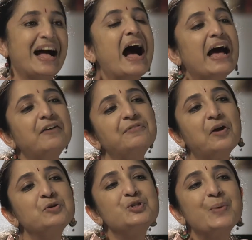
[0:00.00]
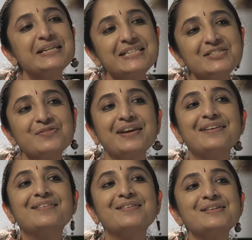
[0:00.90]
I have around 23
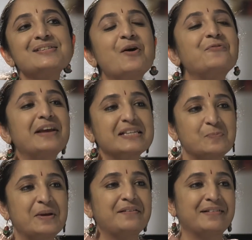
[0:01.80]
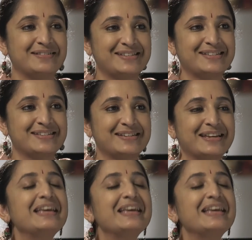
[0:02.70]
years of experience.